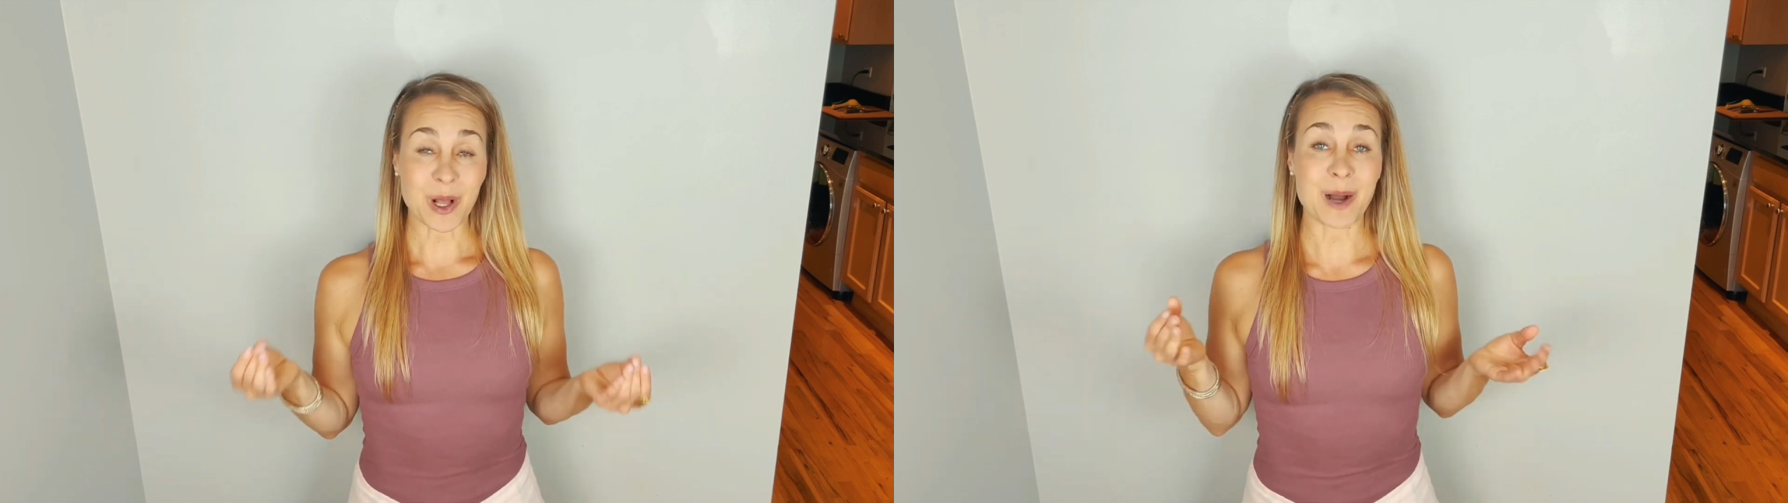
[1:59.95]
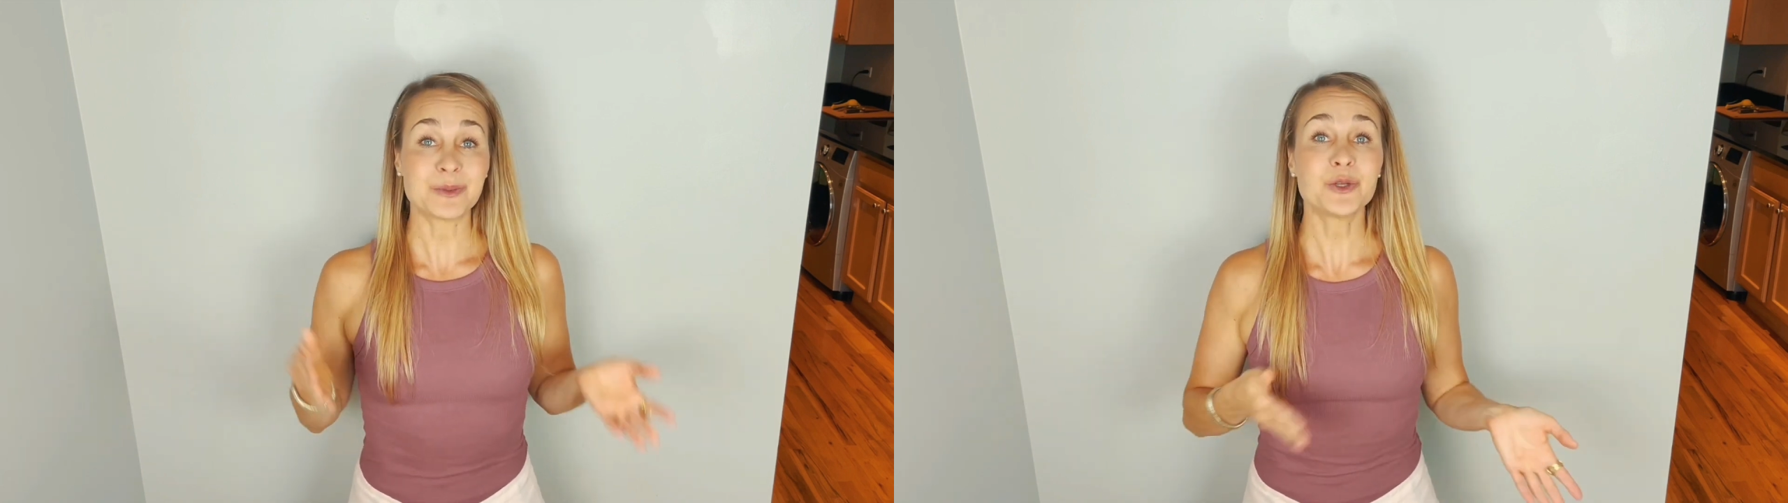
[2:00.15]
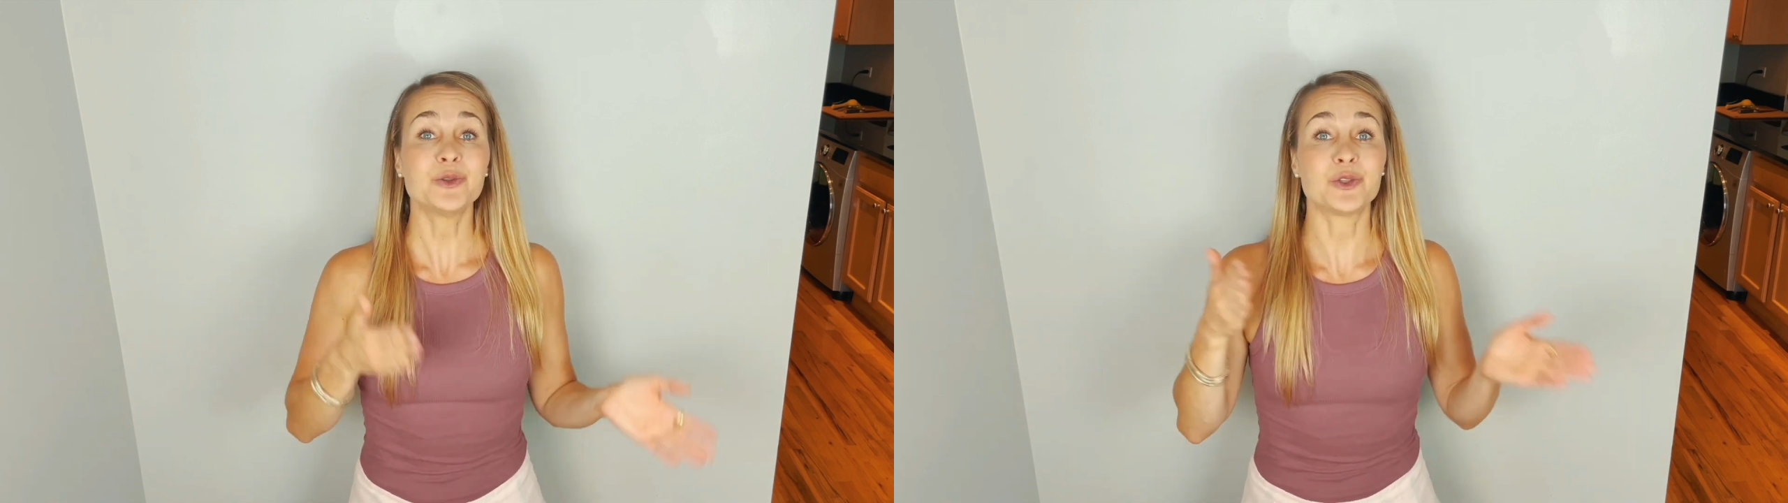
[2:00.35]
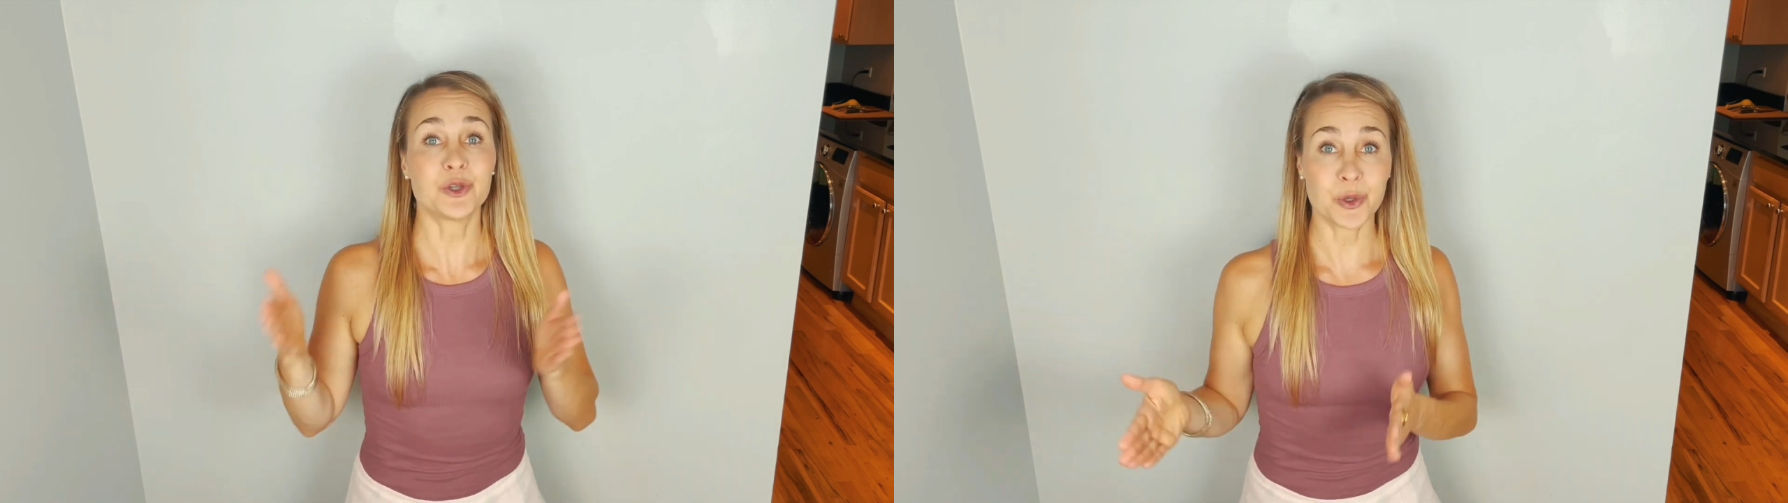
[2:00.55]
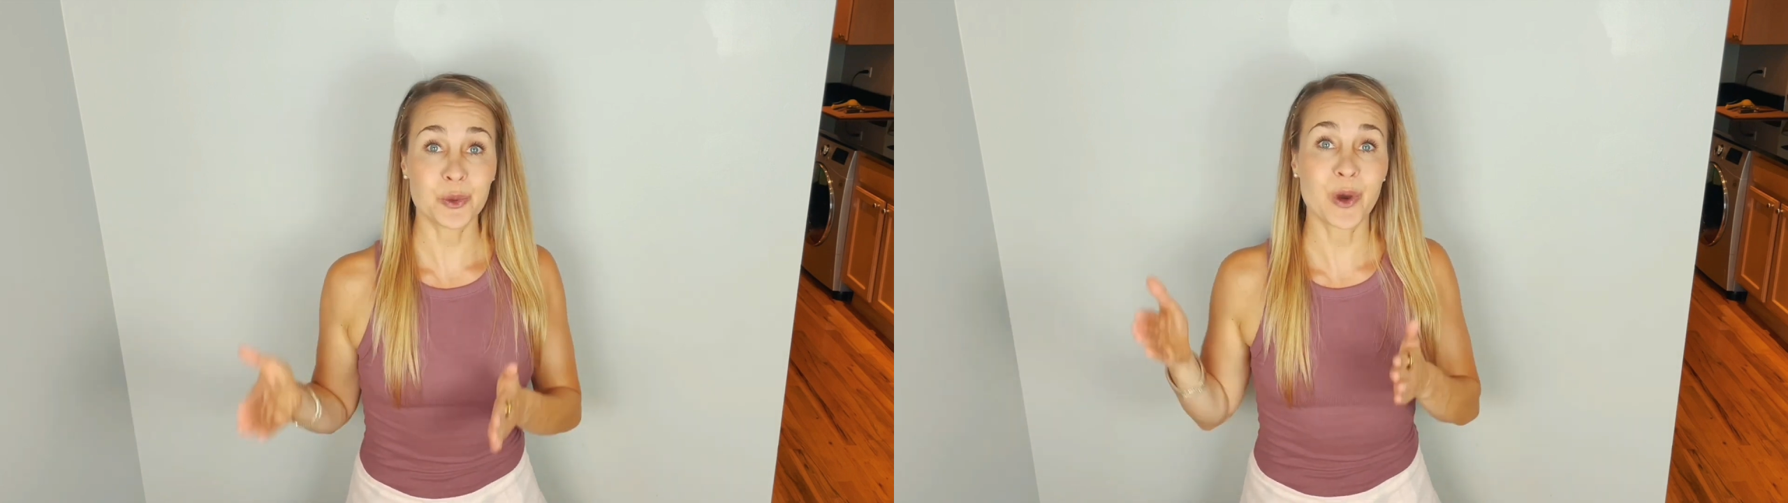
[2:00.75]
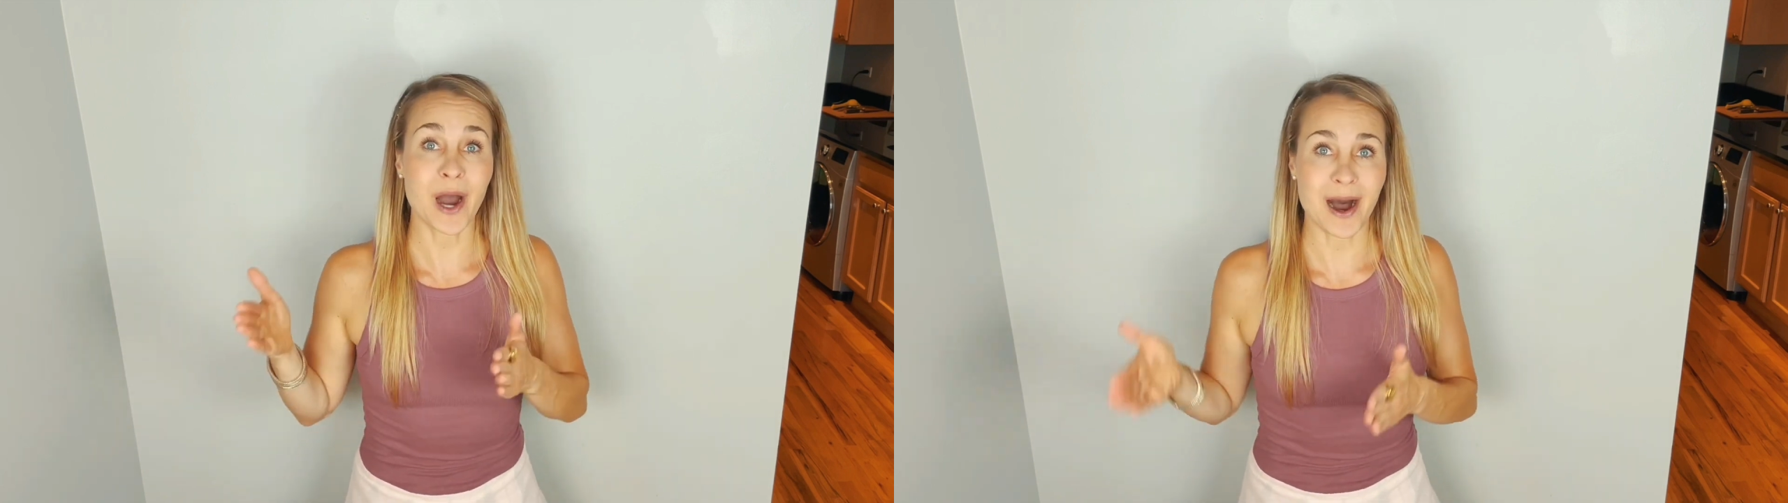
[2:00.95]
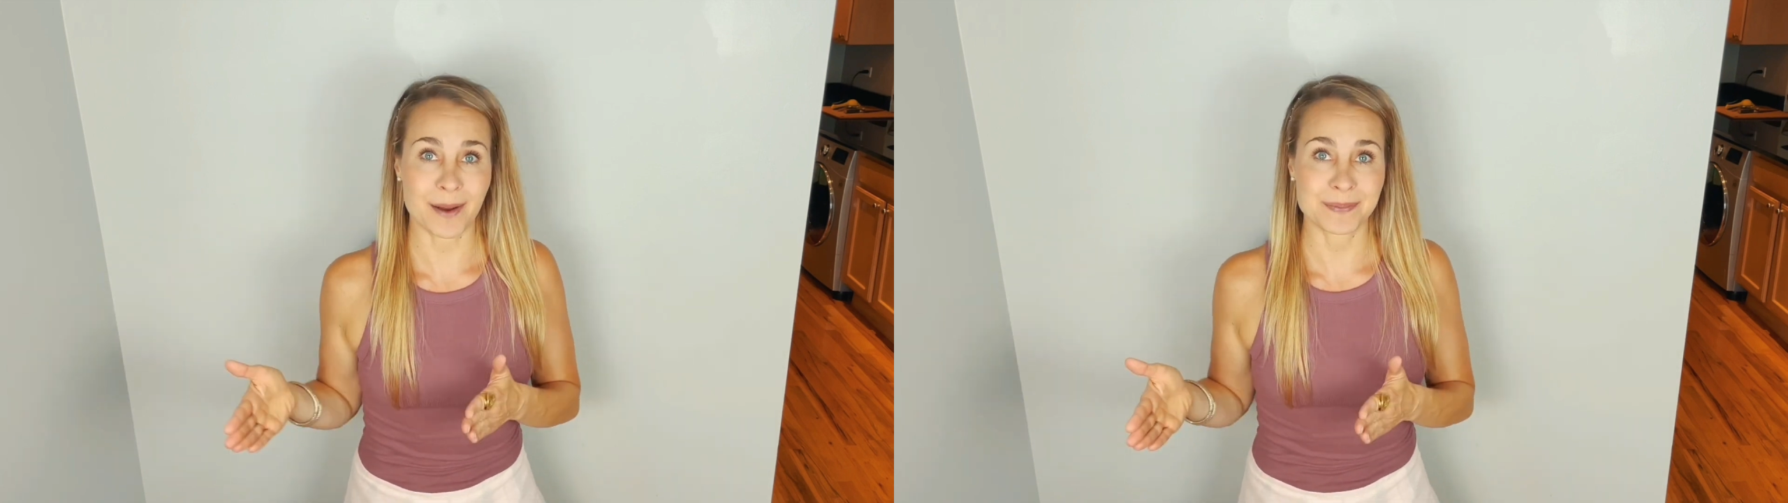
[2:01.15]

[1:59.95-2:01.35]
to 2 cups